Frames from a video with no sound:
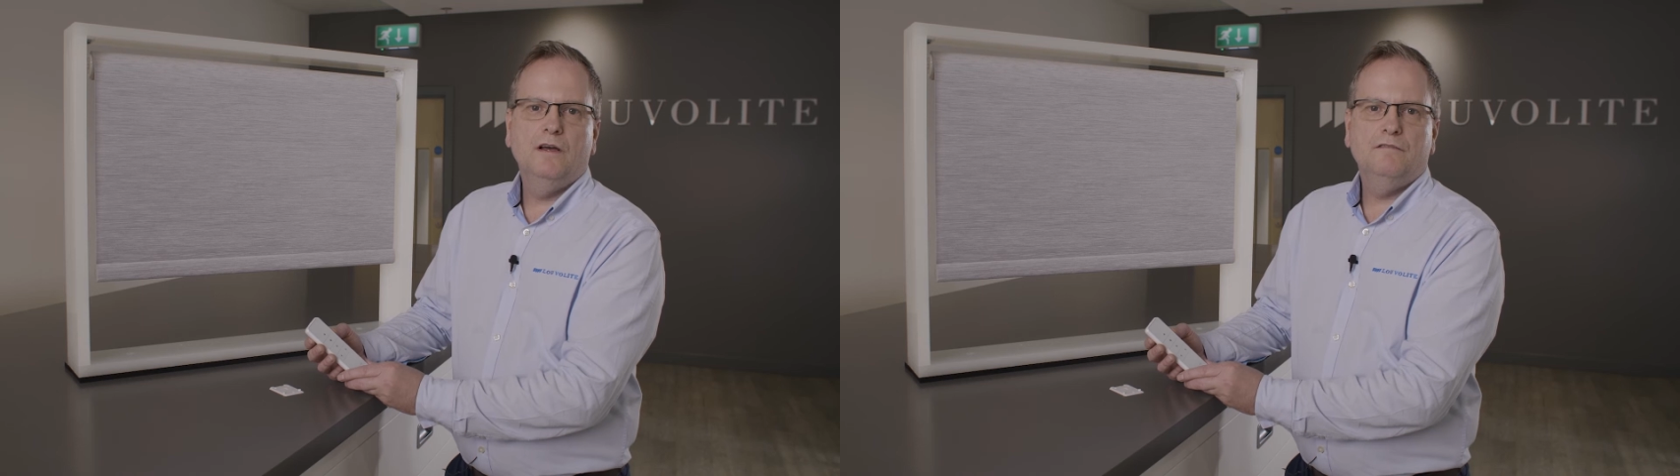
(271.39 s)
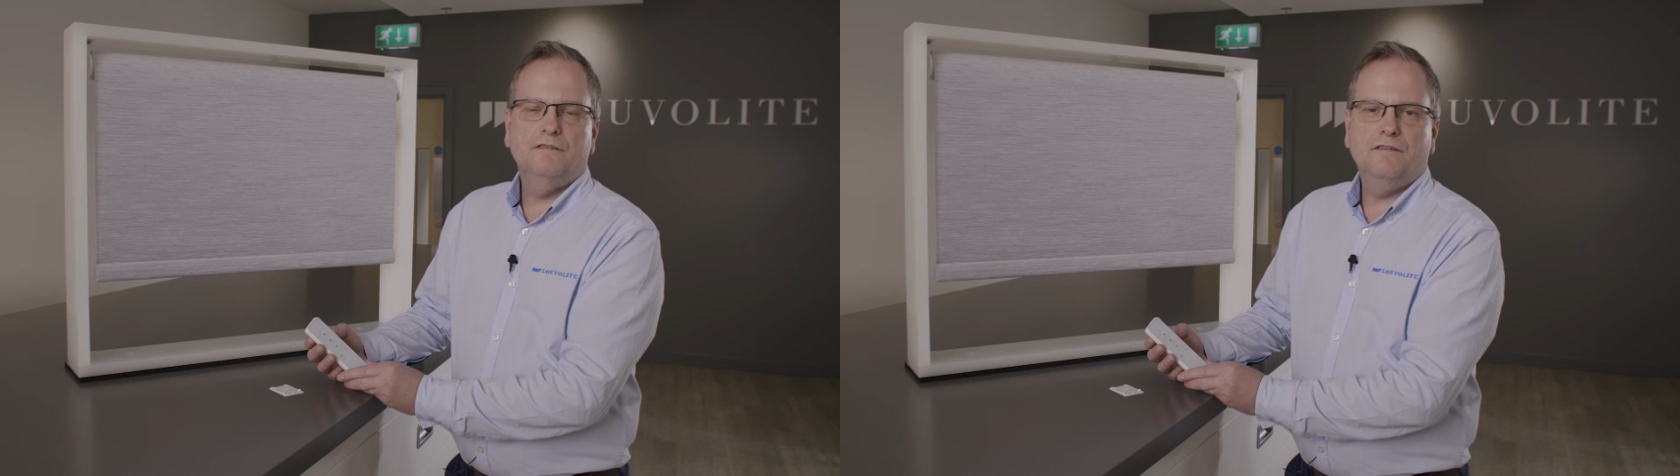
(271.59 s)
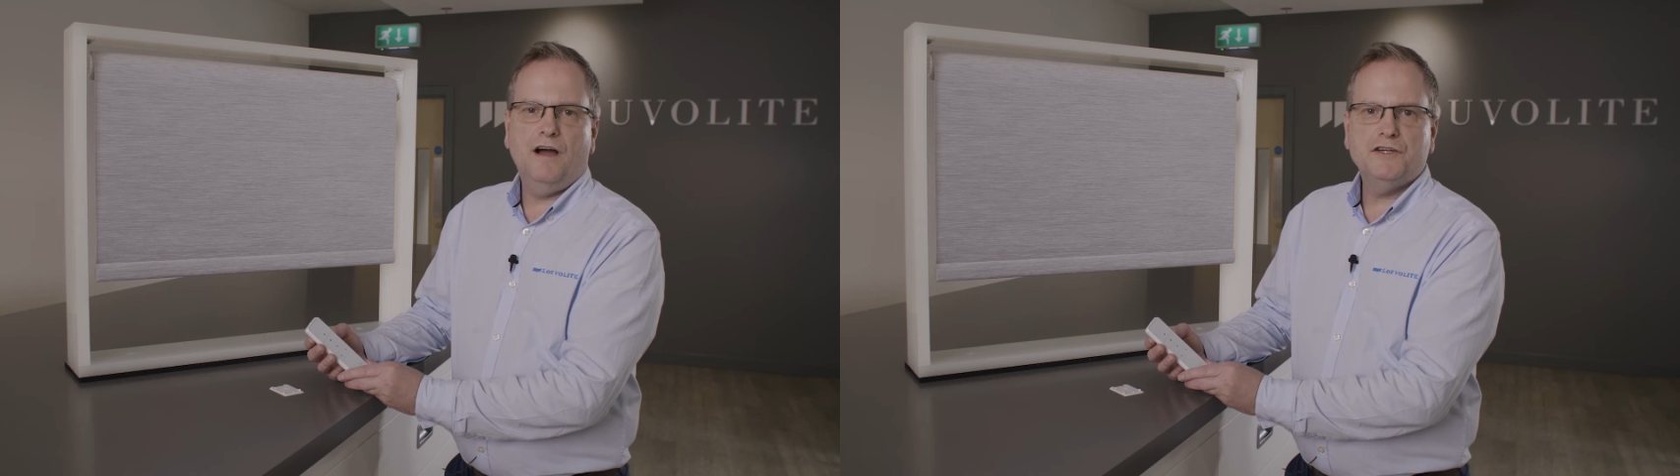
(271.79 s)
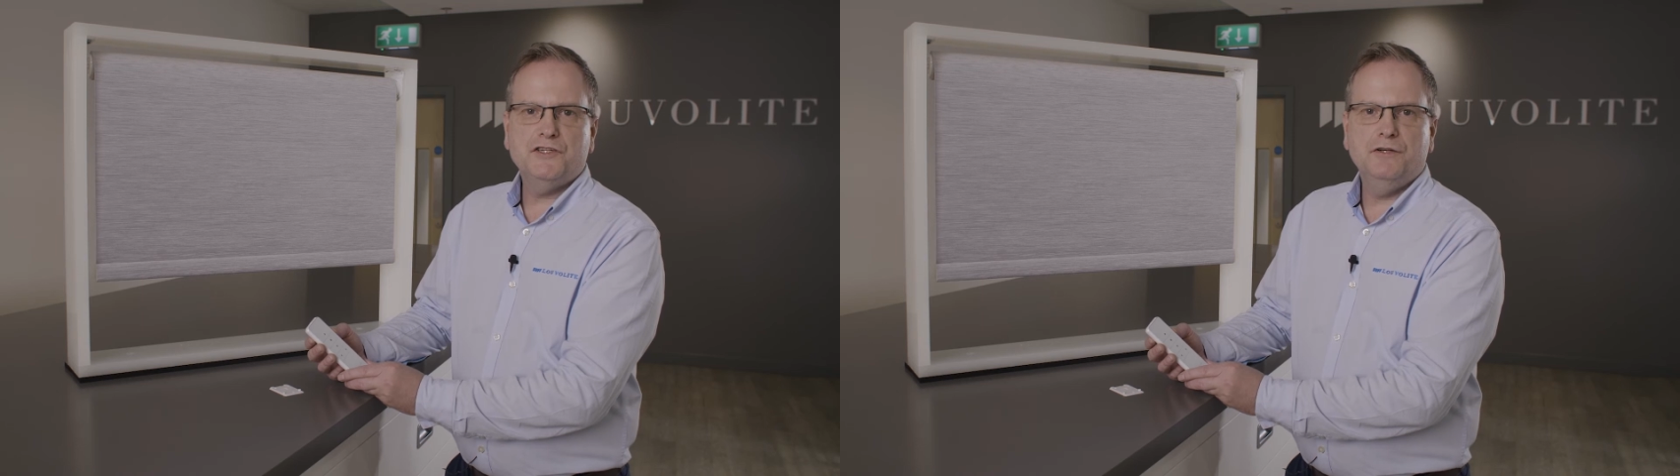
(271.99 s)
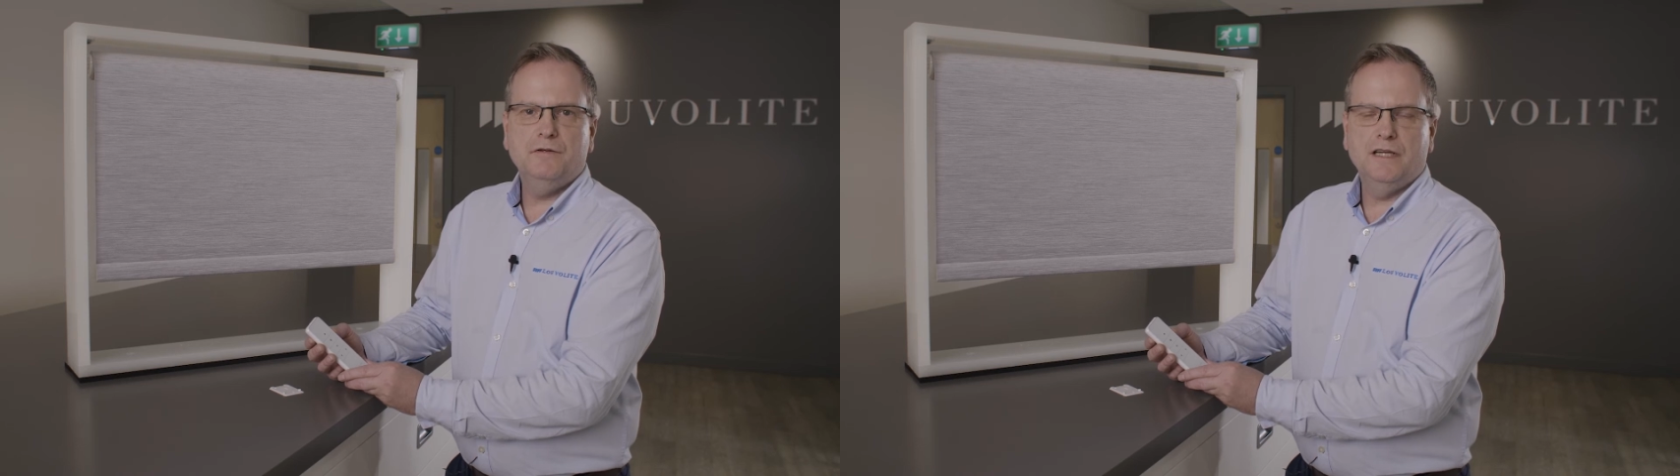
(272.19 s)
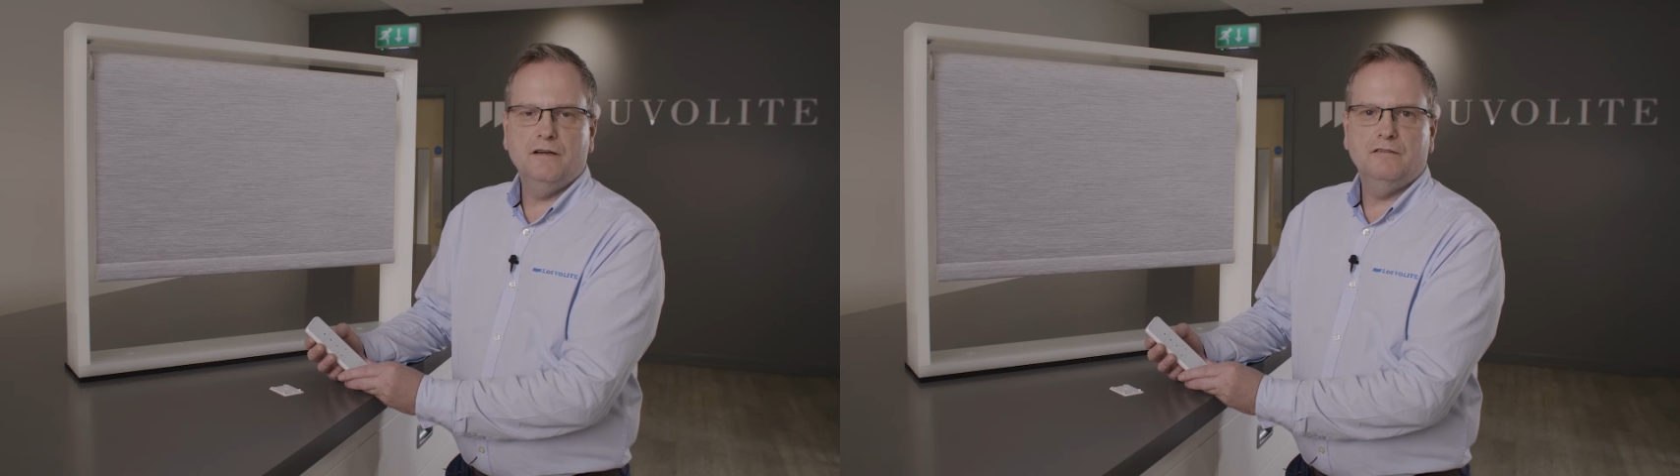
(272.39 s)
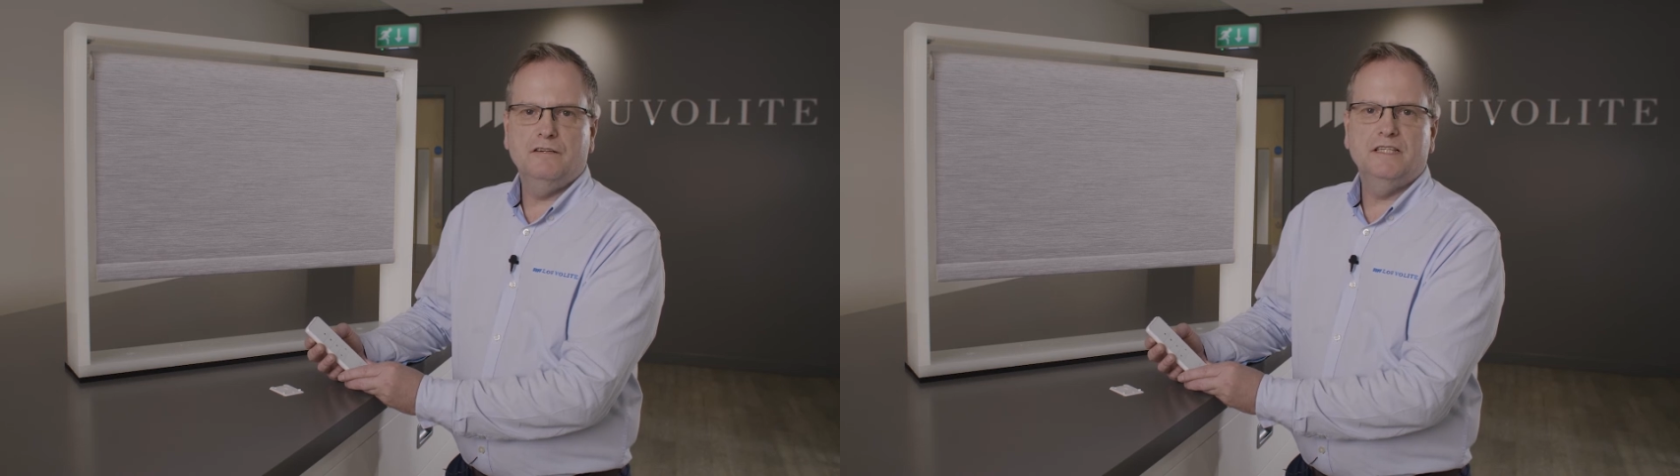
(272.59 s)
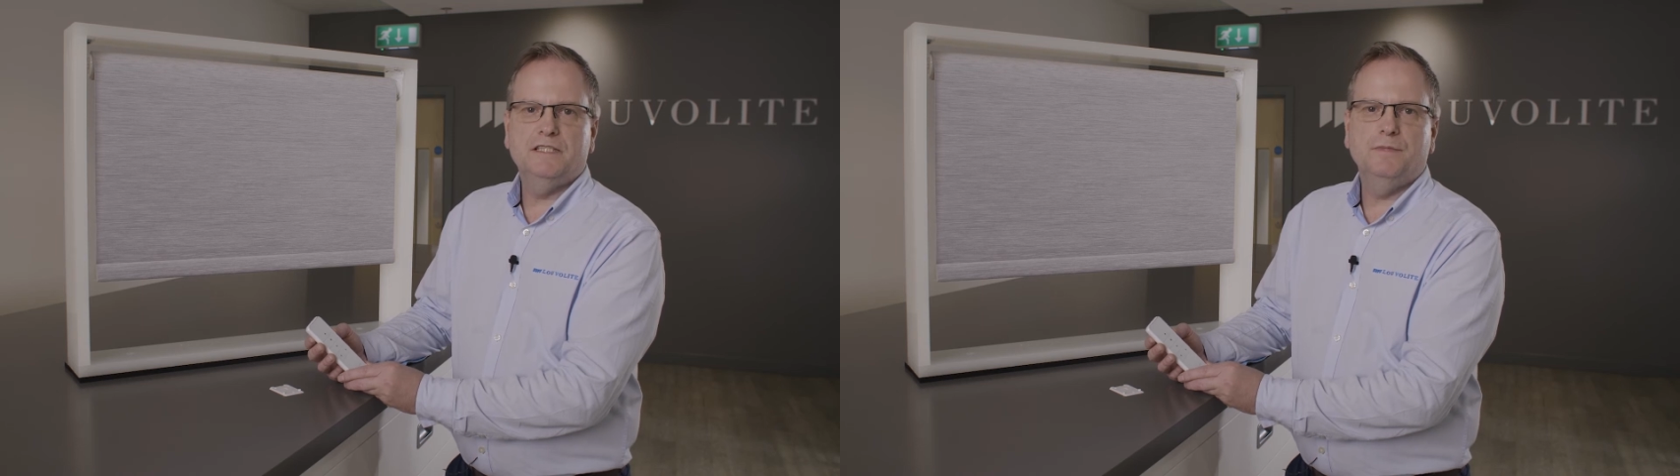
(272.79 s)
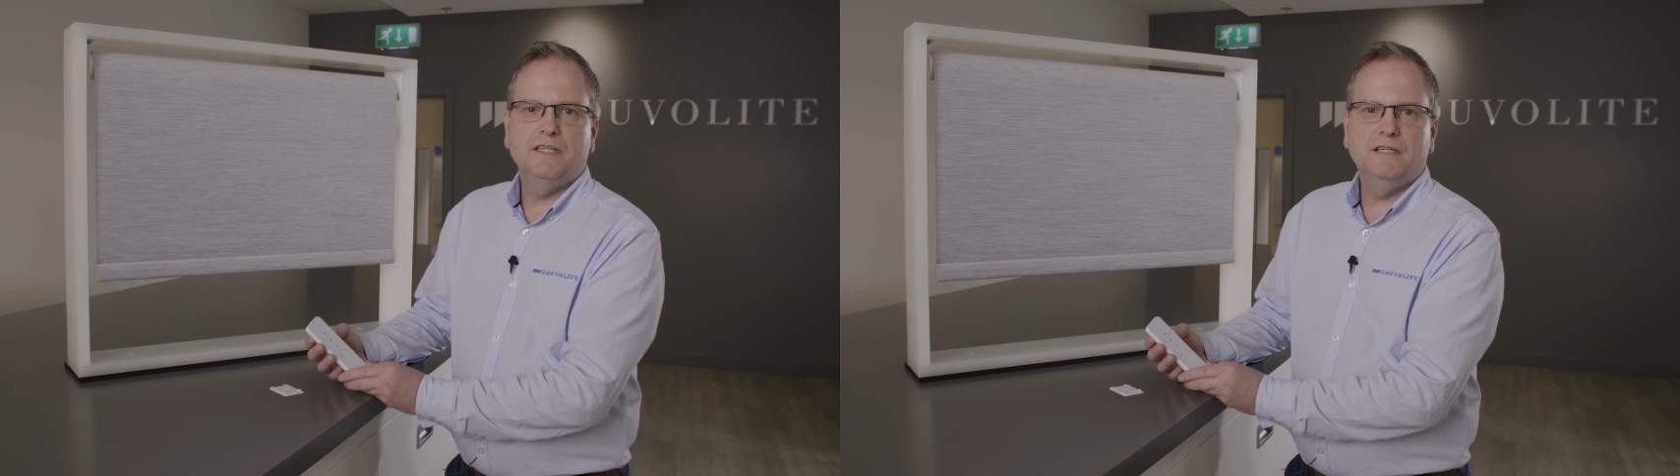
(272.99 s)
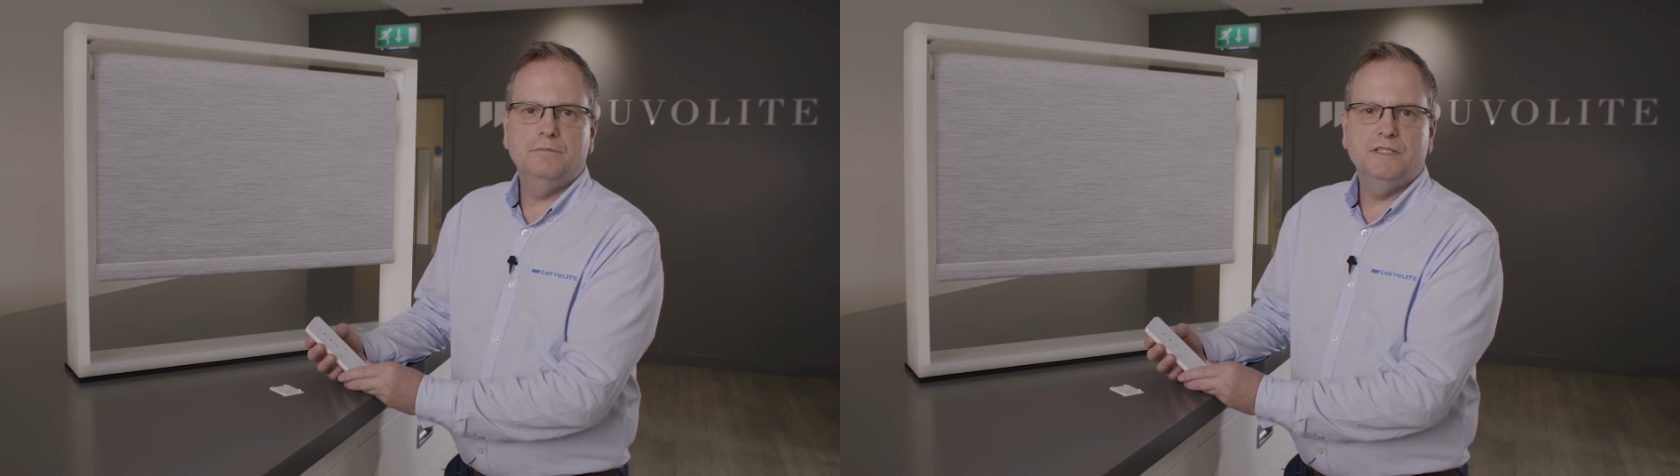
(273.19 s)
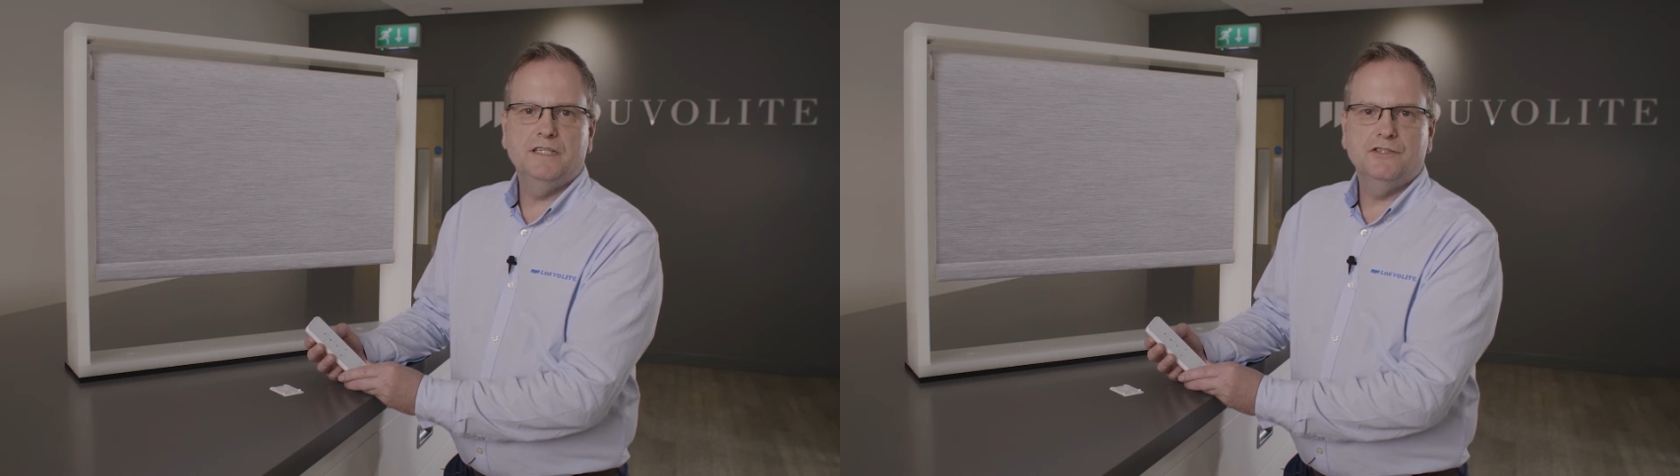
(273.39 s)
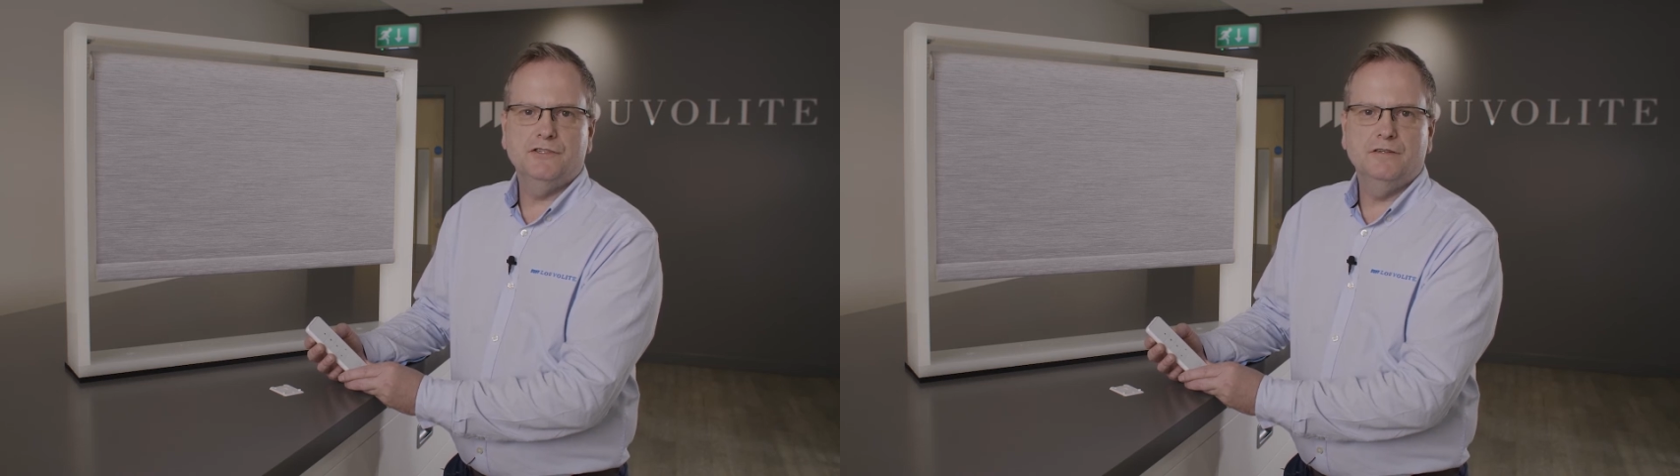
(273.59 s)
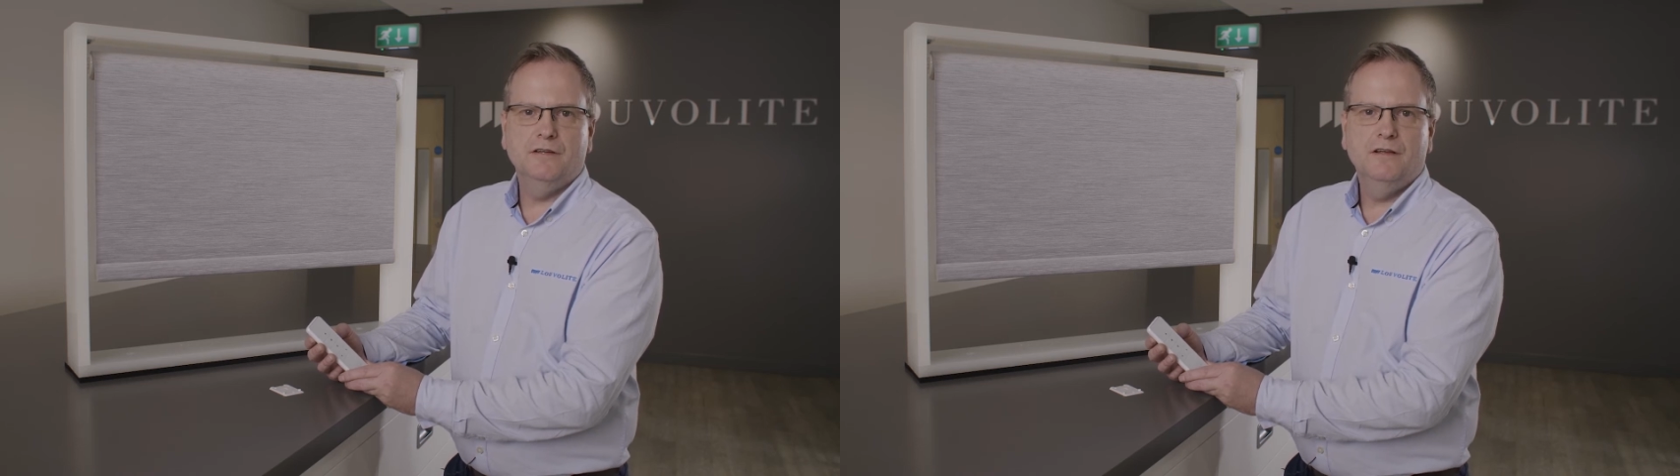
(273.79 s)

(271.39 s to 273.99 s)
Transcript: for fine tuning on an intermediate position.